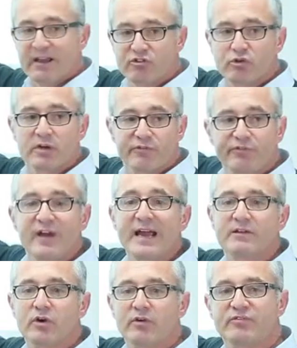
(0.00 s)
actual
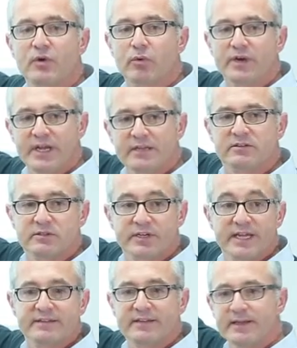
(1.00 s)
effect of the
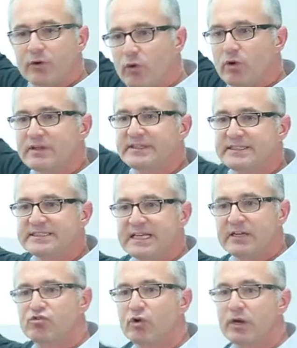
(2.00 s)
internet and all these
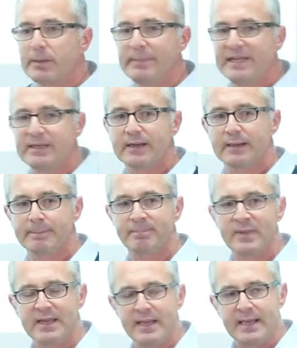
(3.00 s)
electronic media,
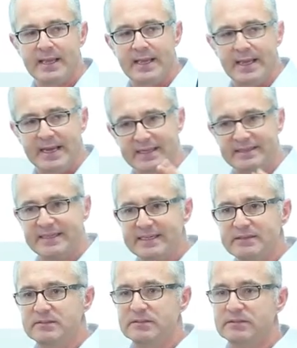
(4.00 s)
it
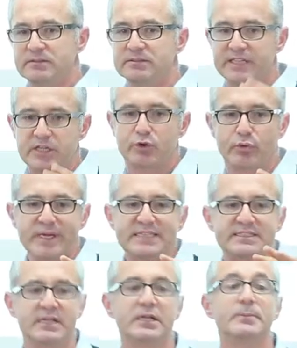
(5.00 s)
did
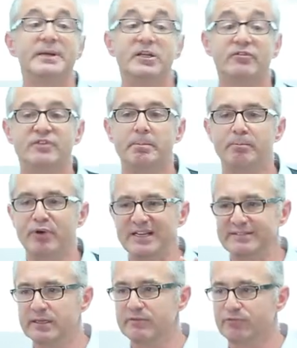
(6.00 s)
decrease a little bit of the
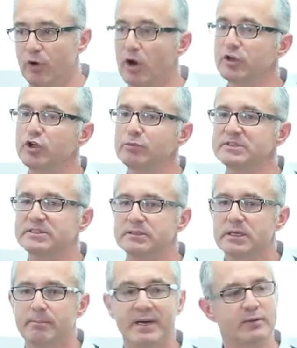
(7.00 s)
printing volumes,
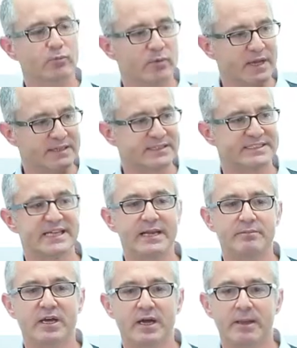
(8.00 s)
but at the
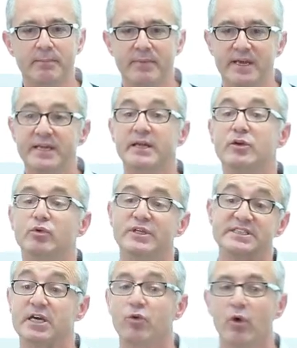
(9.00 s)
same time, it
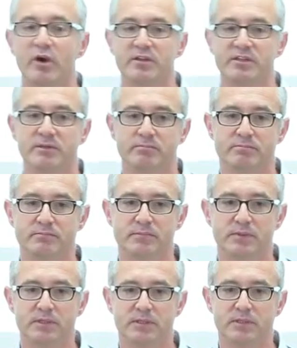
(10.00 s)
increased the quality.
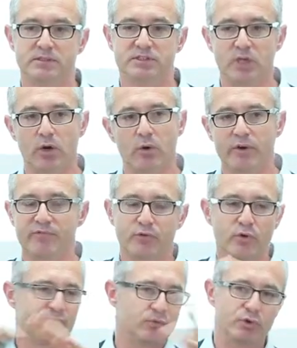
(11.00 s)
So if
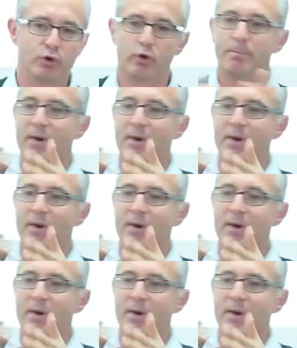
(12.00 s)
you're a